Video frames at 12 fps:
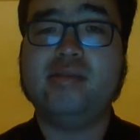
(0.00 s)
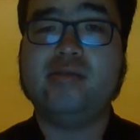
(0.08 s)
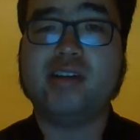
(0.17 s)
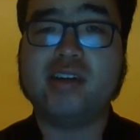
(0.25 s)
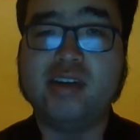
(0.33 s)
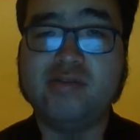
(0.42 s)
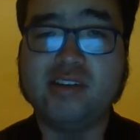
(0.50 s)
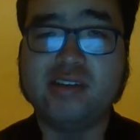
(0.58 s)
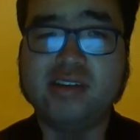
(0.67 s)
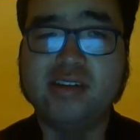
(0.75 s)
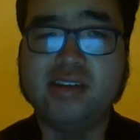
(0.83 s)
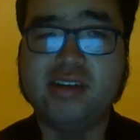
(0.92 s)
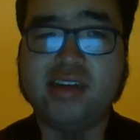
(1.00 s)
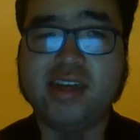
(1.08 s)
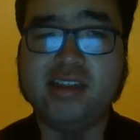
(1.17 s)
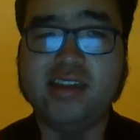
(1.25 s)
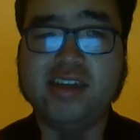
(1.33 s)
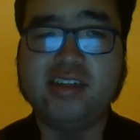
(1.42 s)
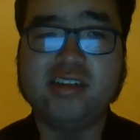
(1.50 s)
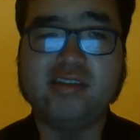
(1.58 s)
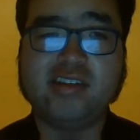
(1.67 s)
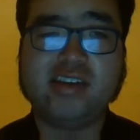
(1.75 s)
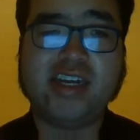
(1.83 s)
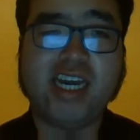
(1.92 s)
recovered and
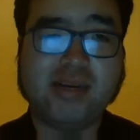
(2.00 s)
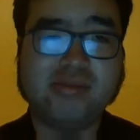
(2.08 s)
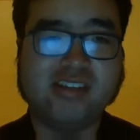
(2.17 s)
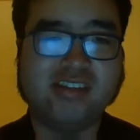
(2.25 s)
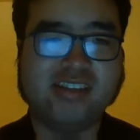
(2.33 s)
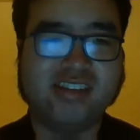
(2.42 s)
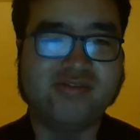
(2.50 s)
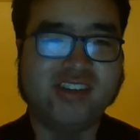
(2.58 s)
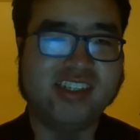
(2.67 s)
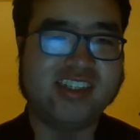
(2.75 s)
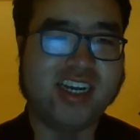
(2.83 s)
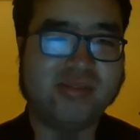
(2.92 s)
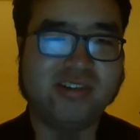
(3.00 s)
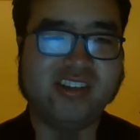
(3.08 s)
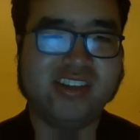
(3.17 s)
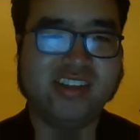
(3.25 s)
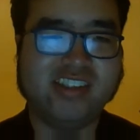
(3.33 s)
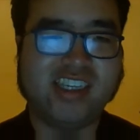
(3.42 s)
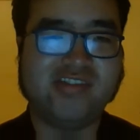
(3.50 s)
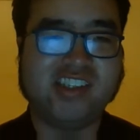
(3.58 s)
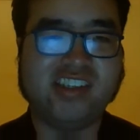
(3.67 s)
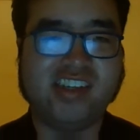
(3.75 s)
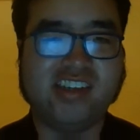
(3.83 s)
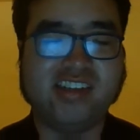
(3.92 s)
later captured the French admiral in
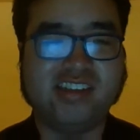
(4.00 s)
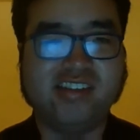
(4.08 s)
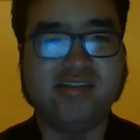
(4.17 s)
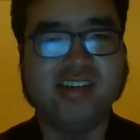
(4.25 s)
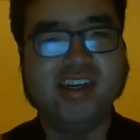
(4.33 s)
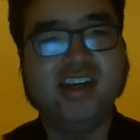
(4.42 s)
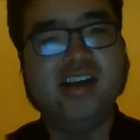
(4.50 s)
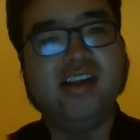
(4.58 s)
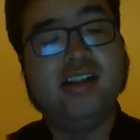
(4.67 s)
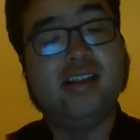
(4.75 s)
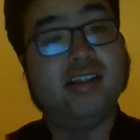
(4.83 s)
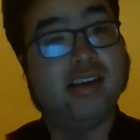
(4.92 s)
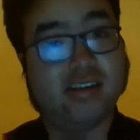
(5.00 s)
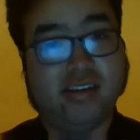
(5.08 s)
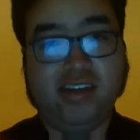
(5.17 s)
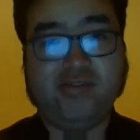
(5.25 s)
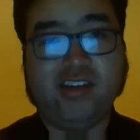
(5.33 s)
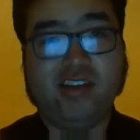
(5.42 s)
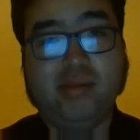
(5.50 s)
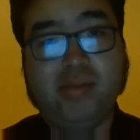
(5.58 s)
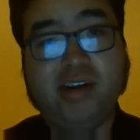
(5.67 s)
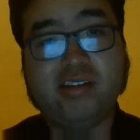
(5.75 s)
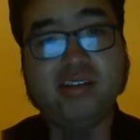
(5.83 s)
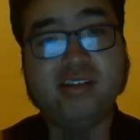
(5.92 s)
1782. Luckily for the
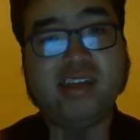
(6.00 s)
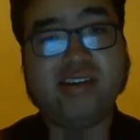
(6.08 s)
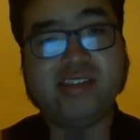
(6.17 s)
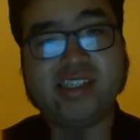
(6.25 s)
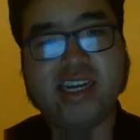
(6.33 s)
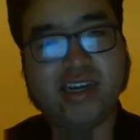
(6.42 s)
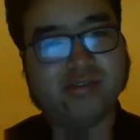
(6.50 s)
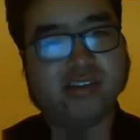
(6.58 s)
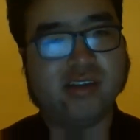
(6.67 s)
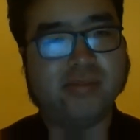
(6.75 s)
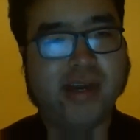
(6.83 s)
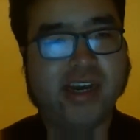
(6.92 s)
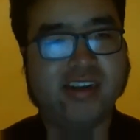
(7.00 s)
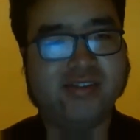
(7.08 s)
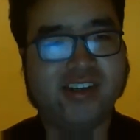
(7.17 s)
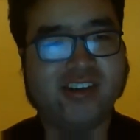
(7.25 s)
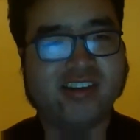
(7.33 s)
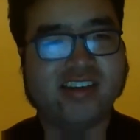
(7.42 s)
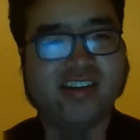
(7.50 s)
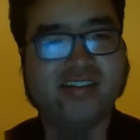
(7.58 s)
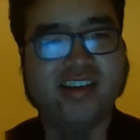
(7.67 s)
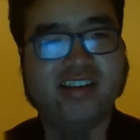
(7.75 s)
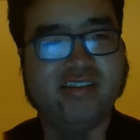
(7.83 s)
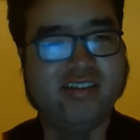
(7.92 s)
Americans, that was after the Battle of
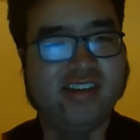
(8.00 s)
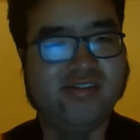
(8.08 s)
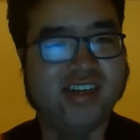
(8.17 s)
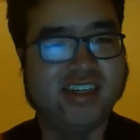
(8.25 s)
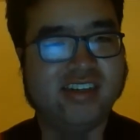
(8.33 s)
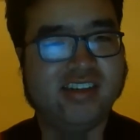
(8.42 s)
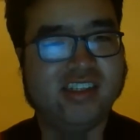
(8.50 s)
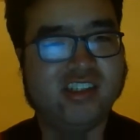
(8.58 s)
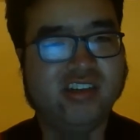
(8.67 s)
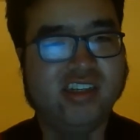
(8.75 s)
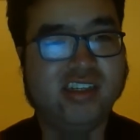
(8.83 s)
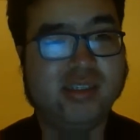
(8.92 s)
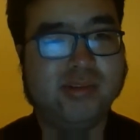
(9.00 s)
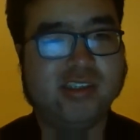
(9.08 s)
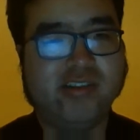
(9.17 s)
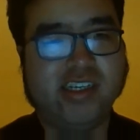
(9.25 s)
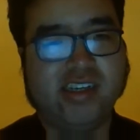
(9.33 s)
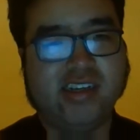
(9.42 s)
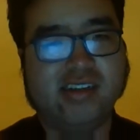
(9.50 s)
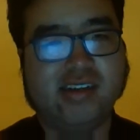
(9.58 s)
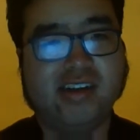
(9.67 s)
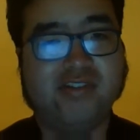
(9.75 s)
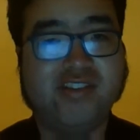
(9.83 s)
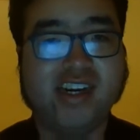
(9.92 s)
Yorktown and only affected the treaties between
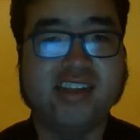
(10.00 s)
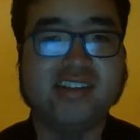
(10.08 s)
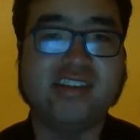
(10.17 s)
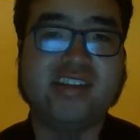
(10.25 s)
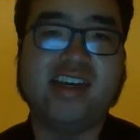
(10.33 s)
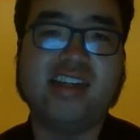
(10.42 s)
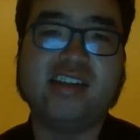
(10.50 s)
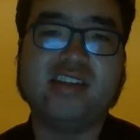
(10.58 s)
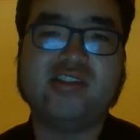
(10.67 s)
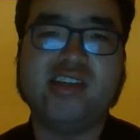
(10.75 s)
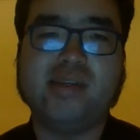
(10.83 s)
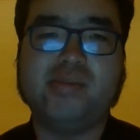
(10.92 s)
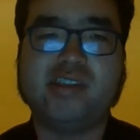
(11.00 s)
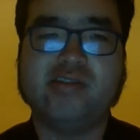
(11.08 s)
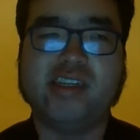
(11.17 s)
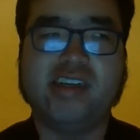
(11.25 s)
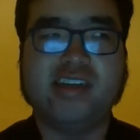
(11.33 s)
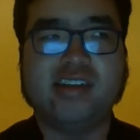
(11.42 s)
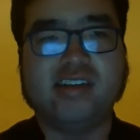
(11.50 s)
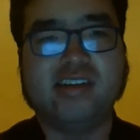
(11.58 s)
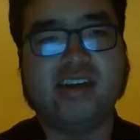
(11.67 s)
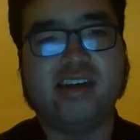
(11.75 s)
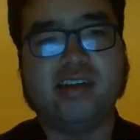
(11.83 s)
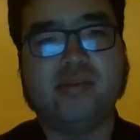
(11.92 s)
England and France, and not the treaty between England
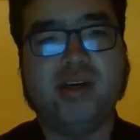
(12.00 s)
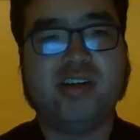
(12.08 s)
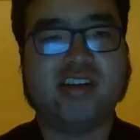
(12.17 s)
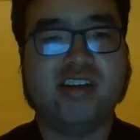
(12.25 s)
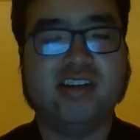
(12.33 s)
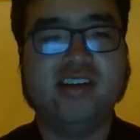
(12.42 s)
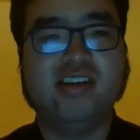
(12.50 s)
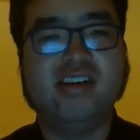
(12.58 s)
and America.